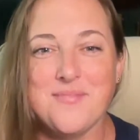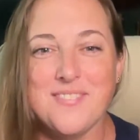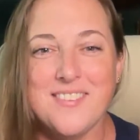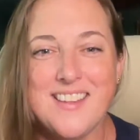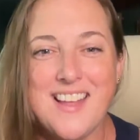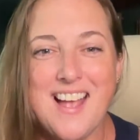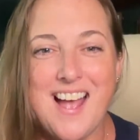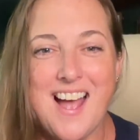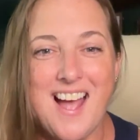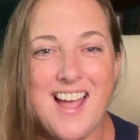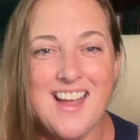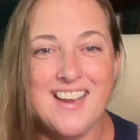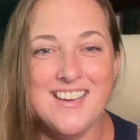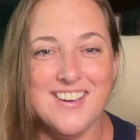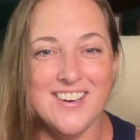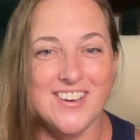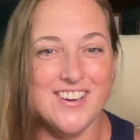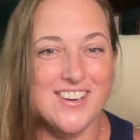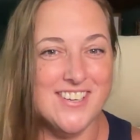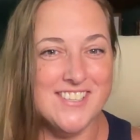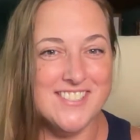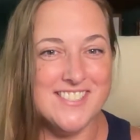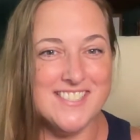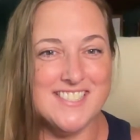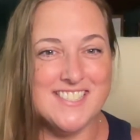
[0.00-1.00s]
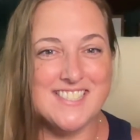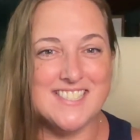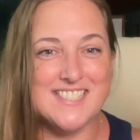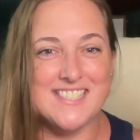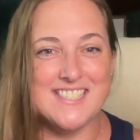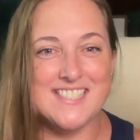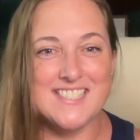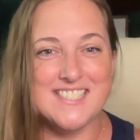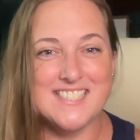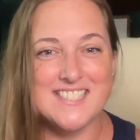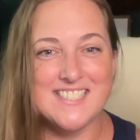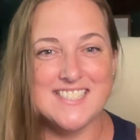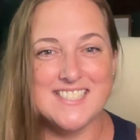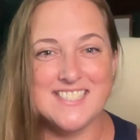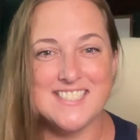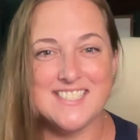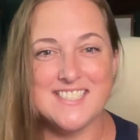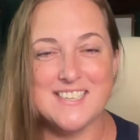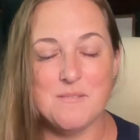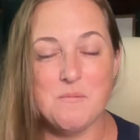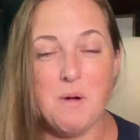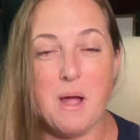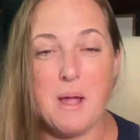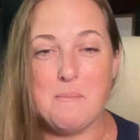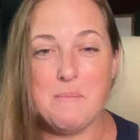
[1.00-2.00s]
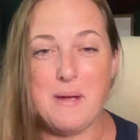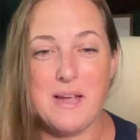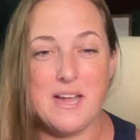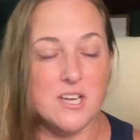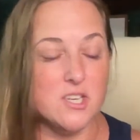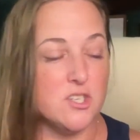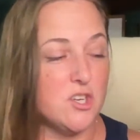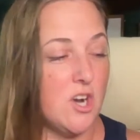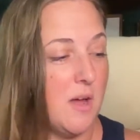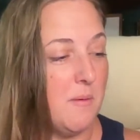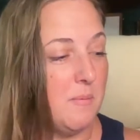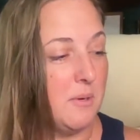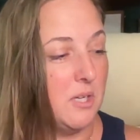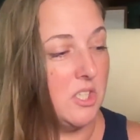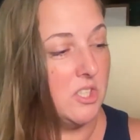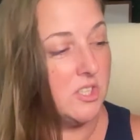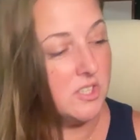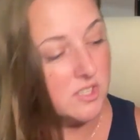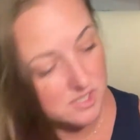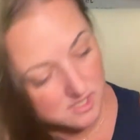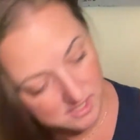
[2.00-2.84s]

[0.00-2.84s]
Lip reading: Hi, nerds. Why am I in trouble?